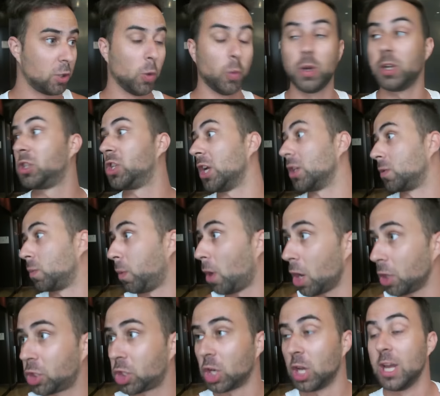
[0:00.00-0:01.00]
You will just
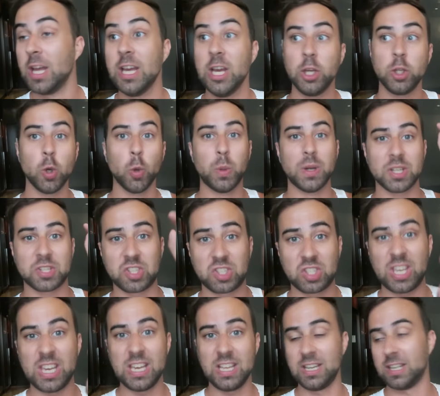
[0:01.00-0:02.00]
watch, you will
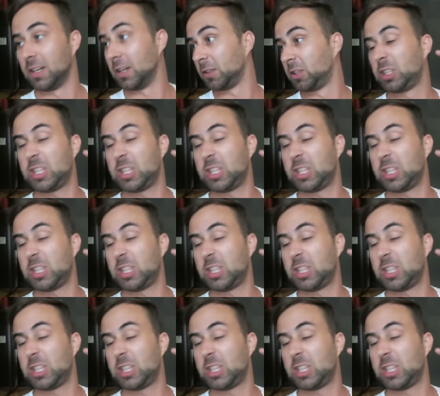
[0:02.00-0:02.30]
see the